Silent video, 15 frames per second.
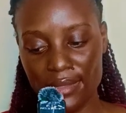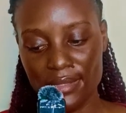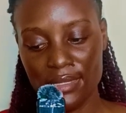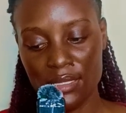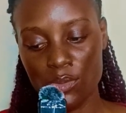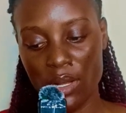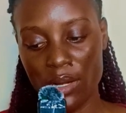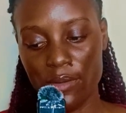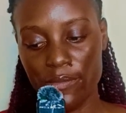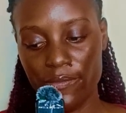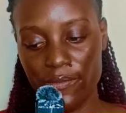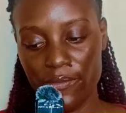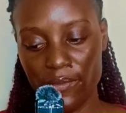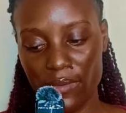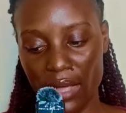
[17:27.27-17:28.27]
This is one of
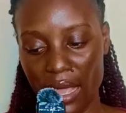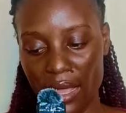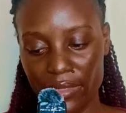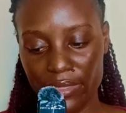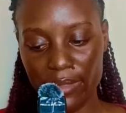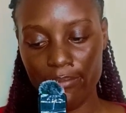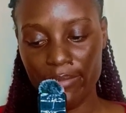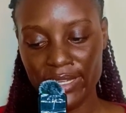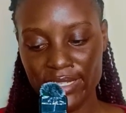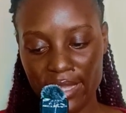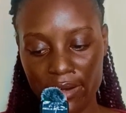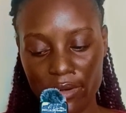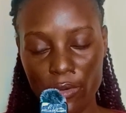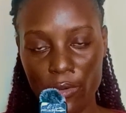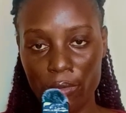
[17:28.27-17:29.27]
the
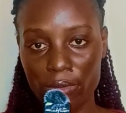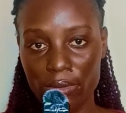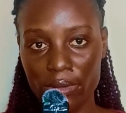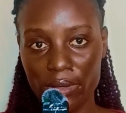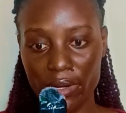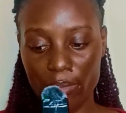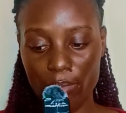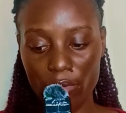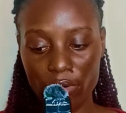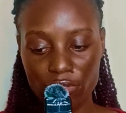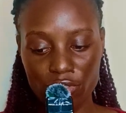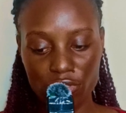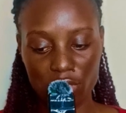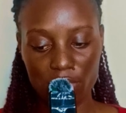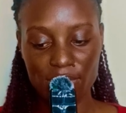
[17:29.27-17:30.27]
better known
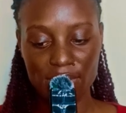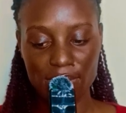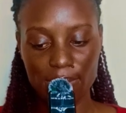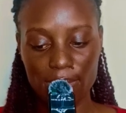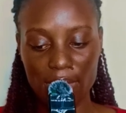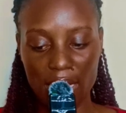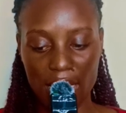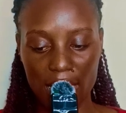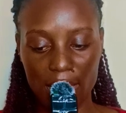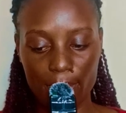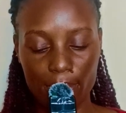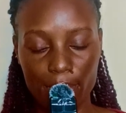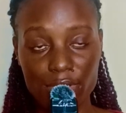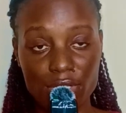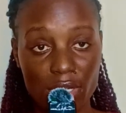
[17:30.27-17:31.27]
remote
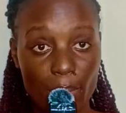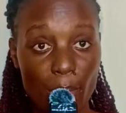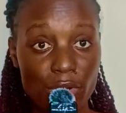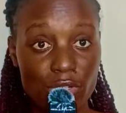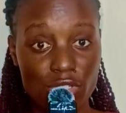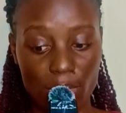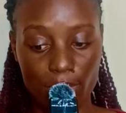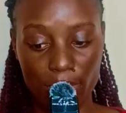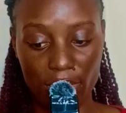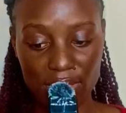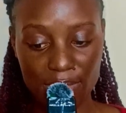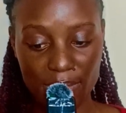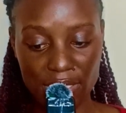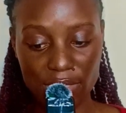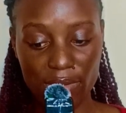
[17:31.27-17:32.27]
job
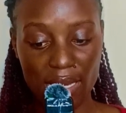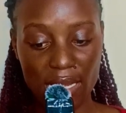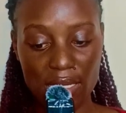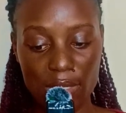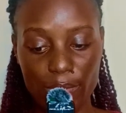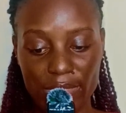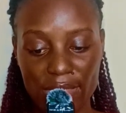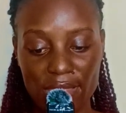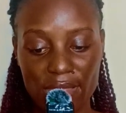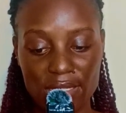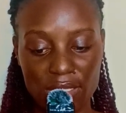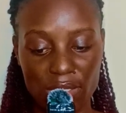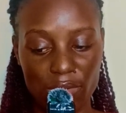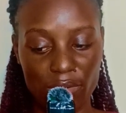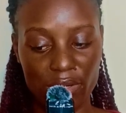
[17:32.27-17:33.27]
boards, particularly within the
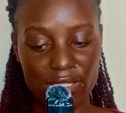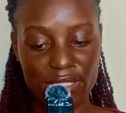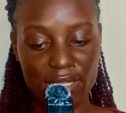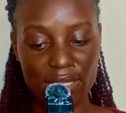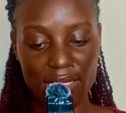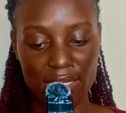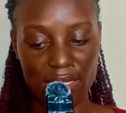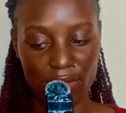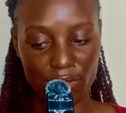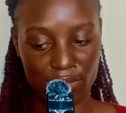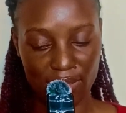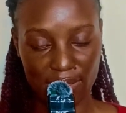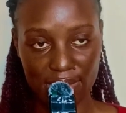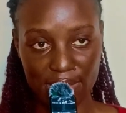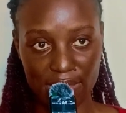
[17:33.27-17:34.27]
technology
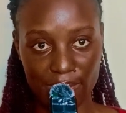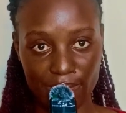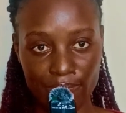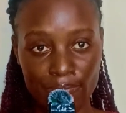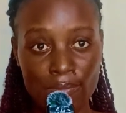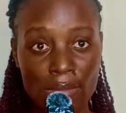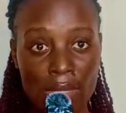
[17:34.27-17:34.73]
ecosystem.